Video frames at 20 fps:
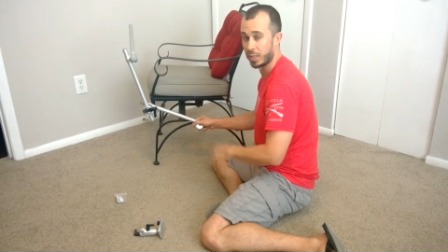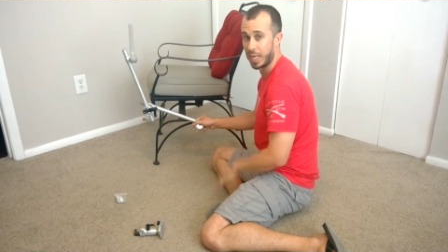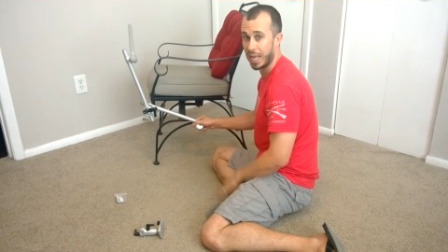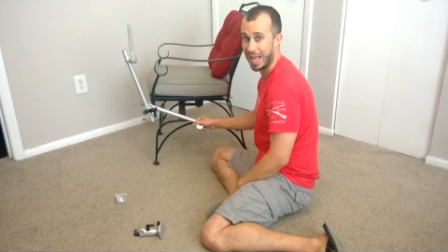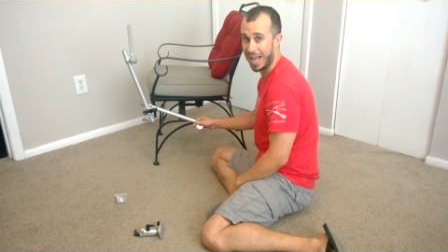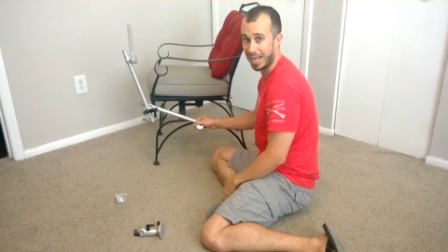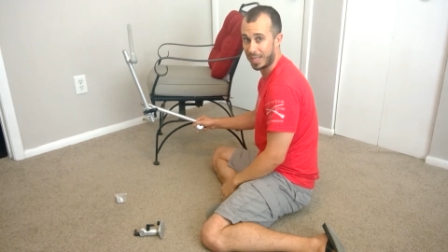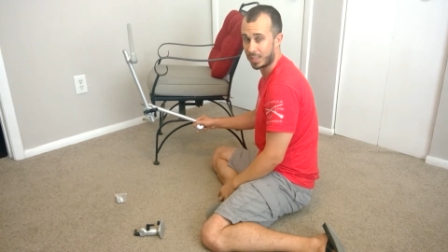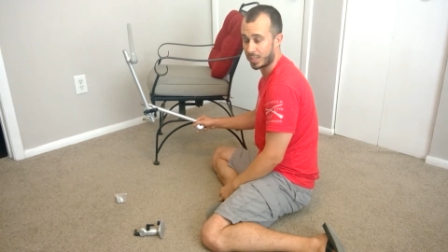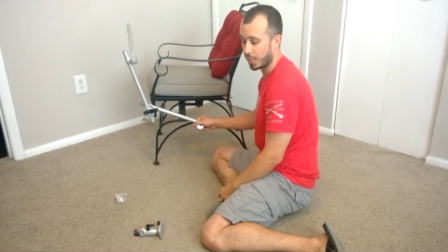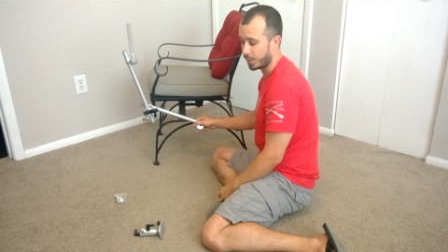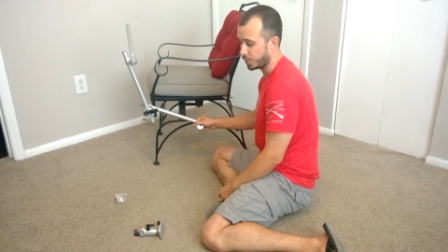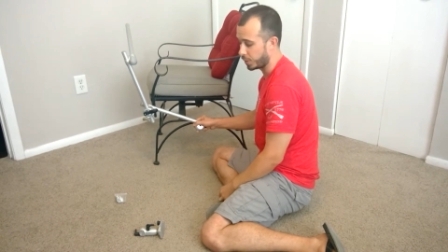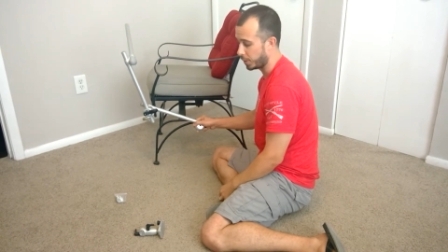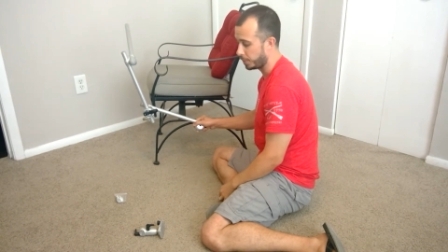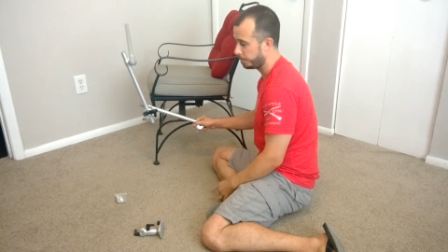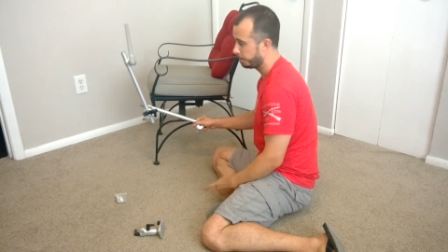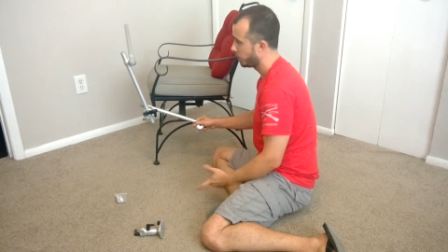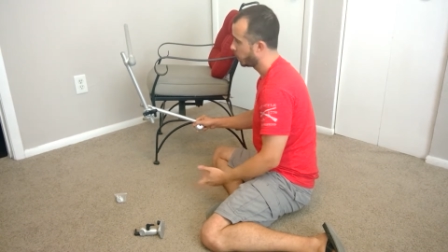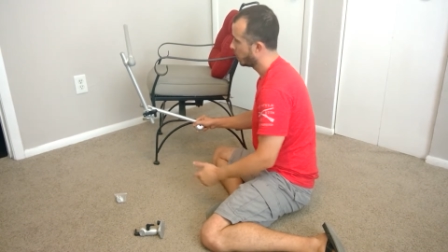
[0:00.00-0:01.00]
to access
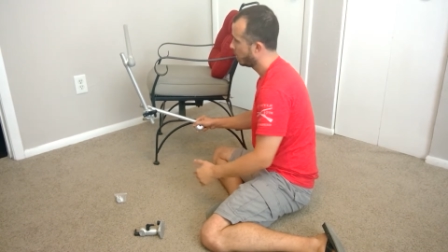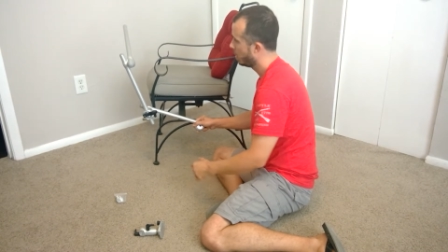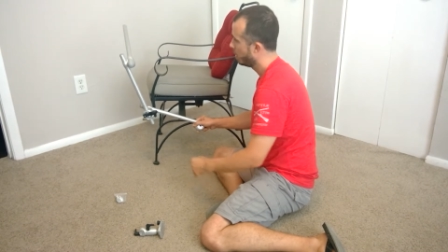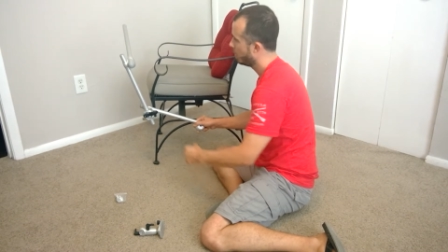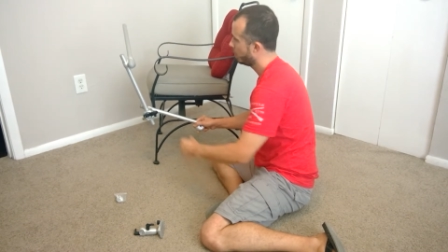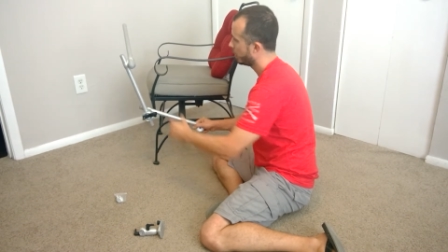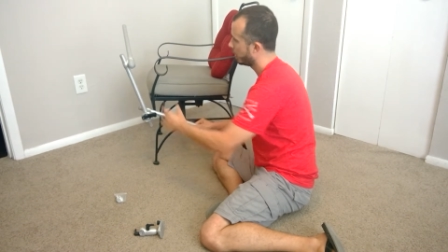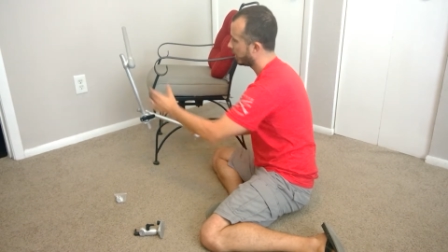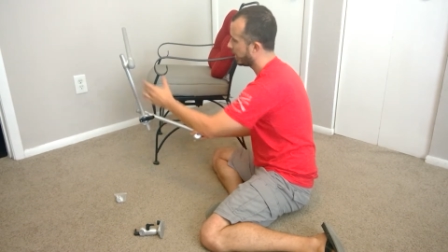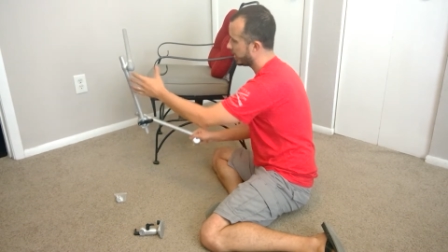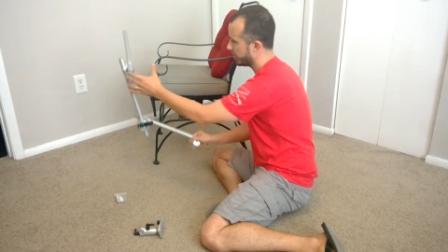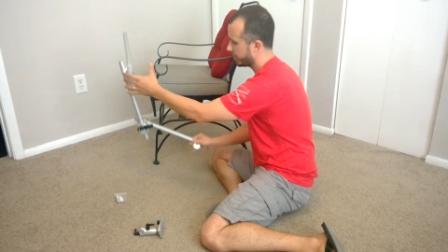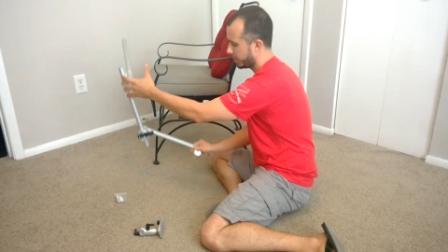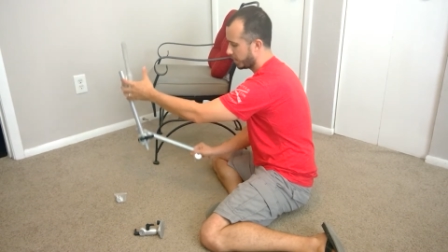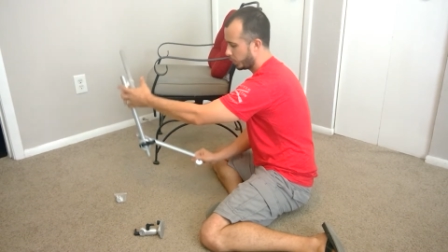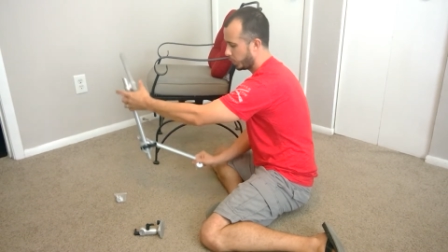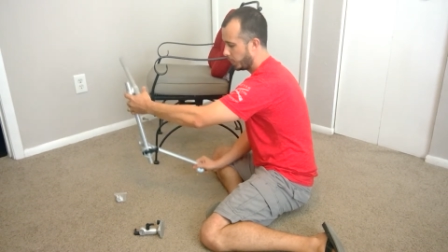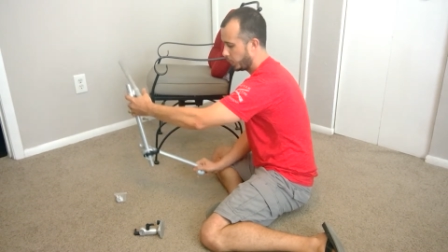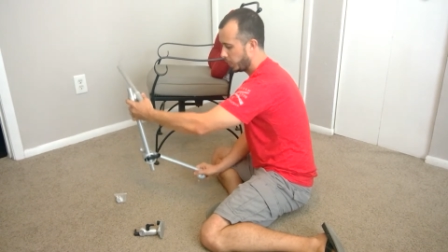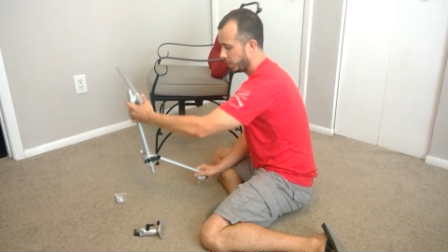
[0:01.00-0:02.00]
it. The last
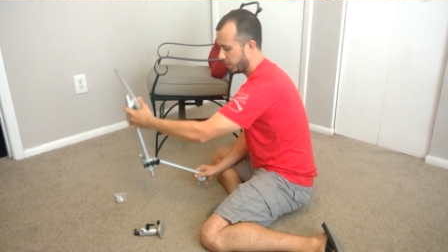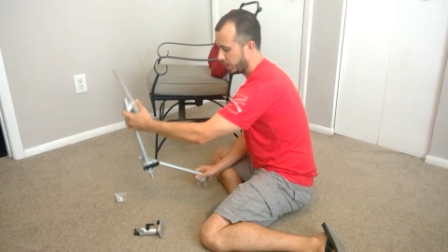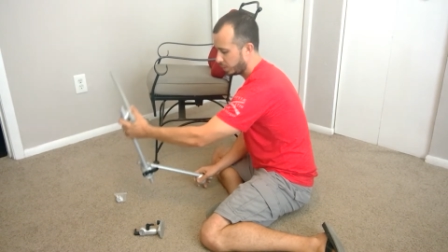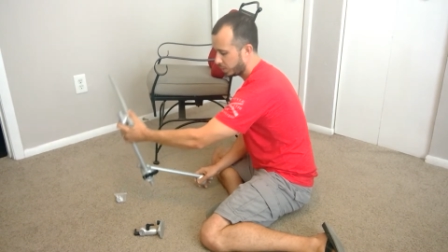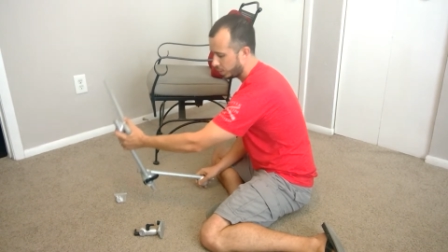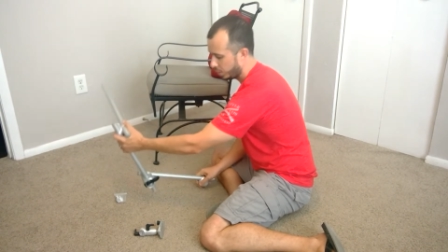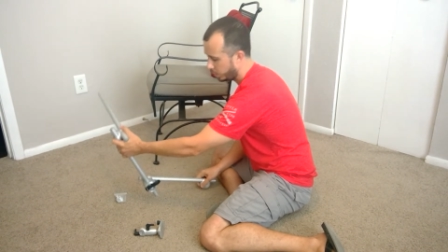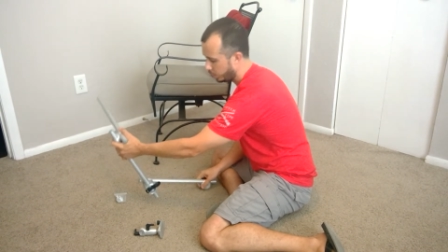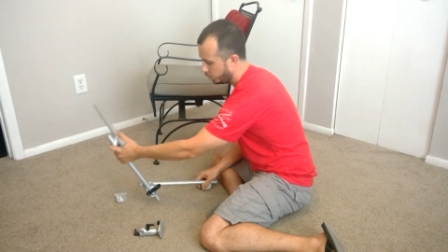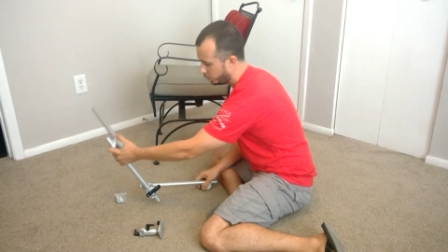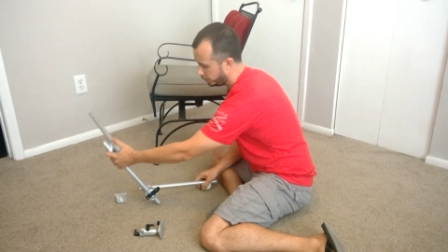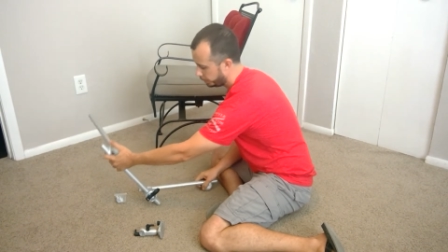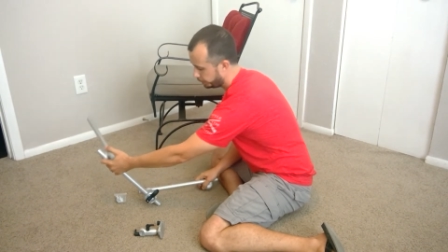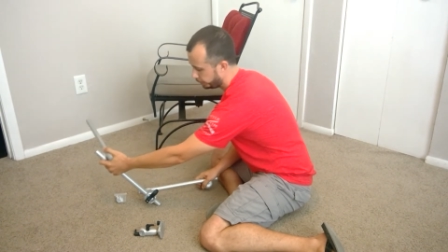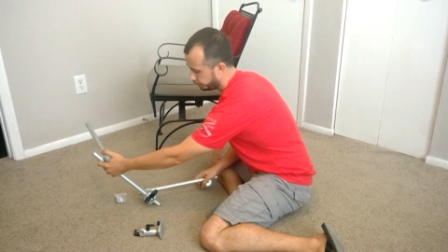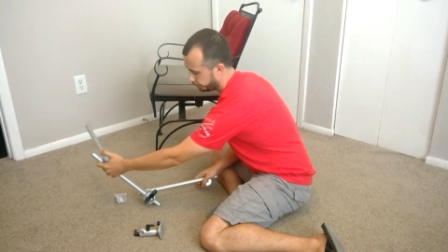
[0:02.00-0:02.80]
thing we would need to do,